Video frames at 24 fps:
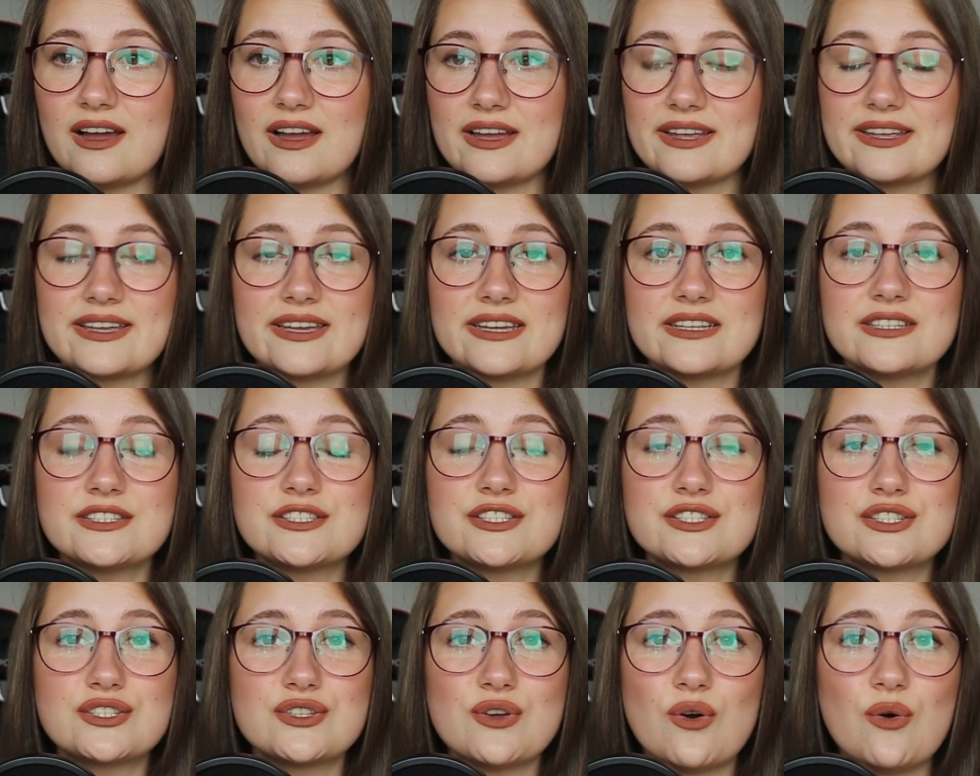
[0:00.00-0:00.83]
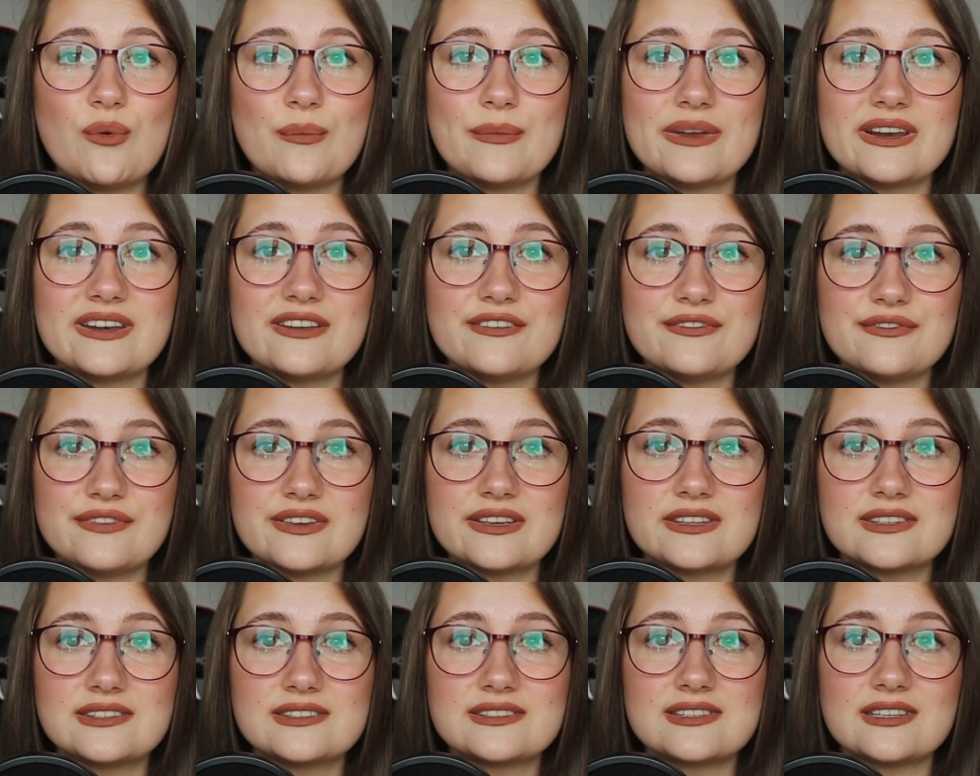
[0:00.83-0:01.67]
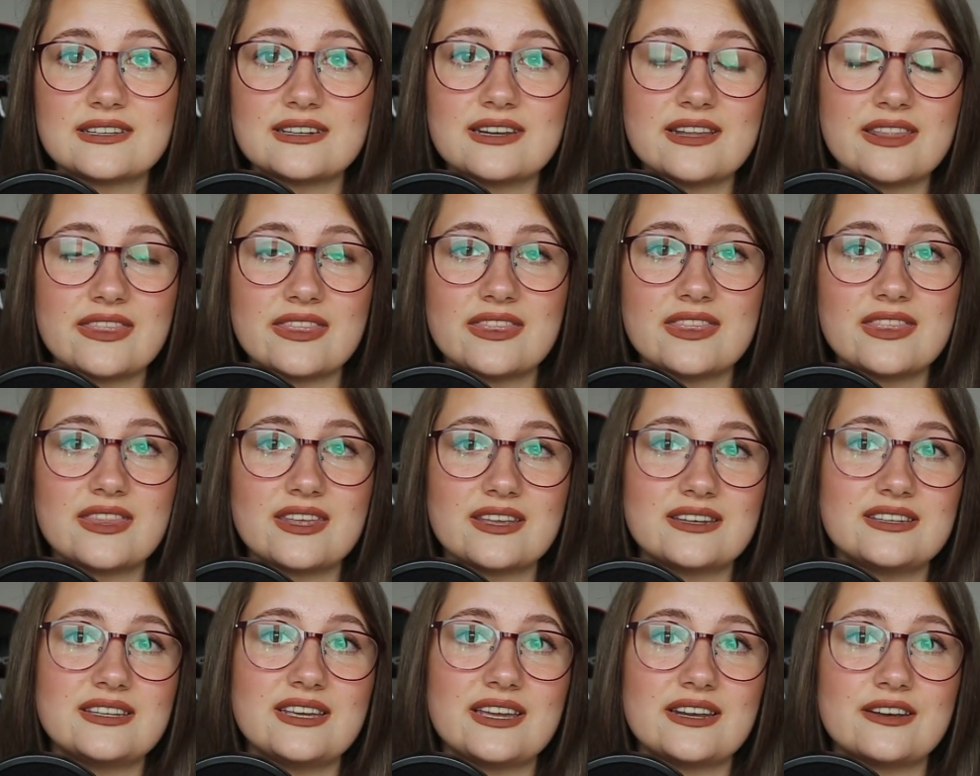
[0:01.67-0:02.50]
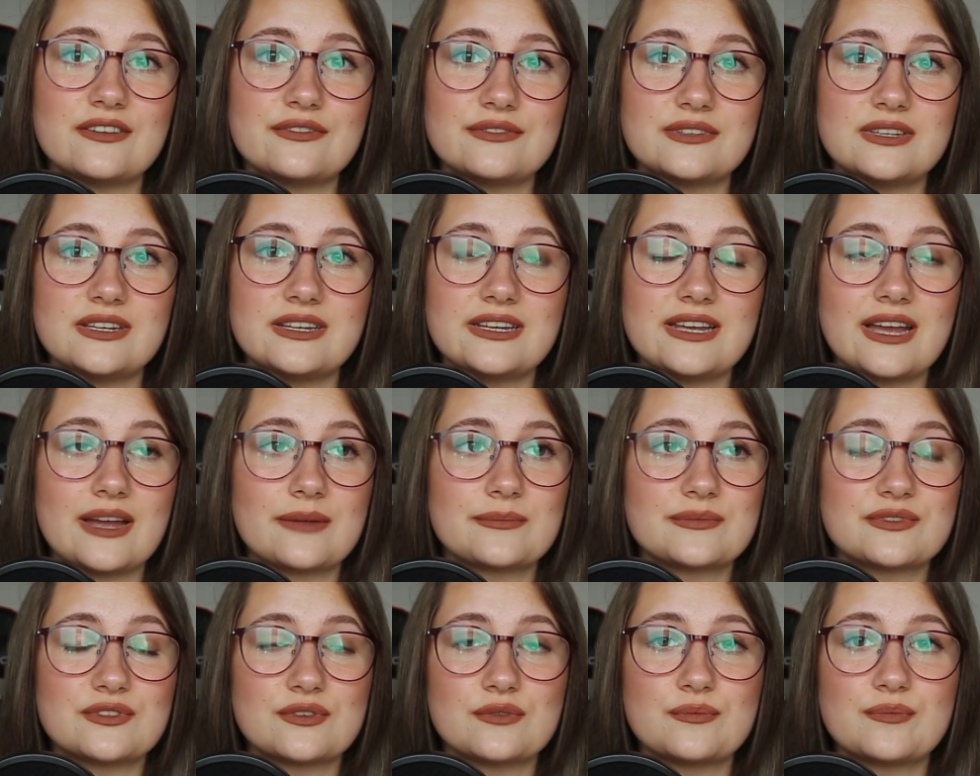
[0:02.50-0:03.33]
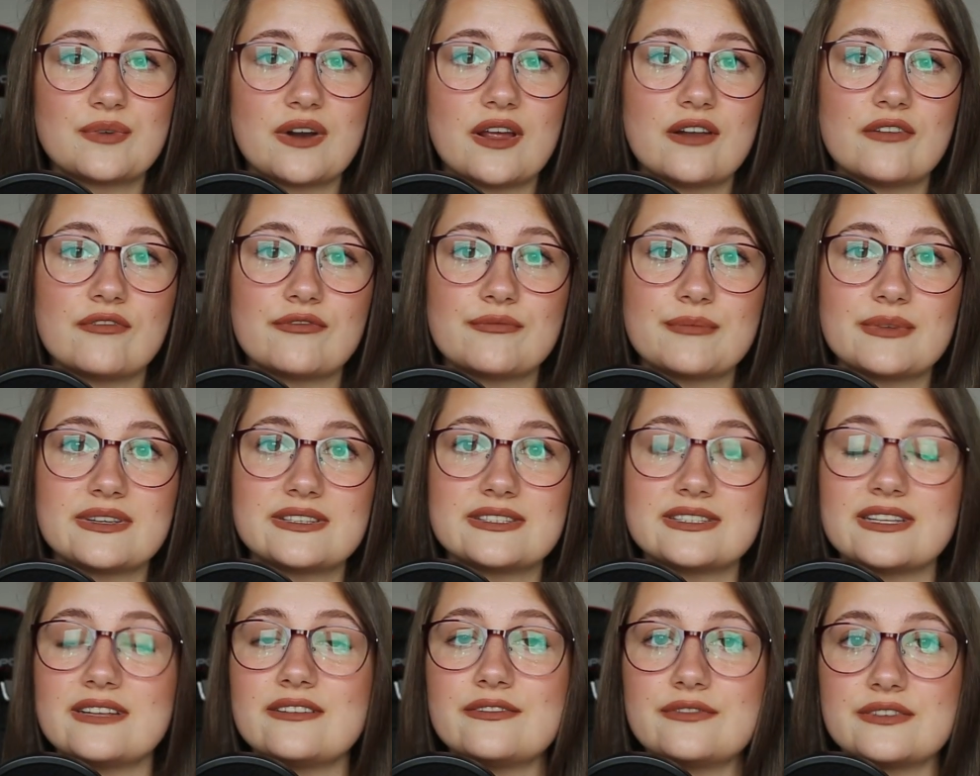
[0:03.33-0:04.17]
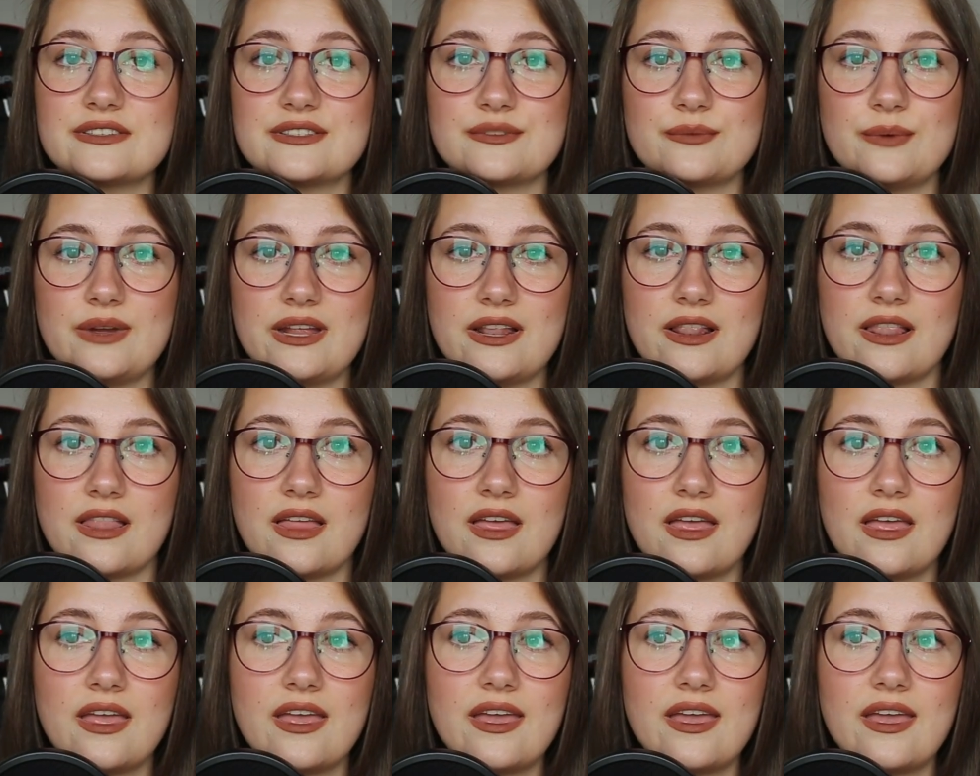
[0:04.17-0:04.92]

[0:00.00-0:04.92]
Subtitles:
I get so many things done, and at the end of the day I'm so proud of myself as well.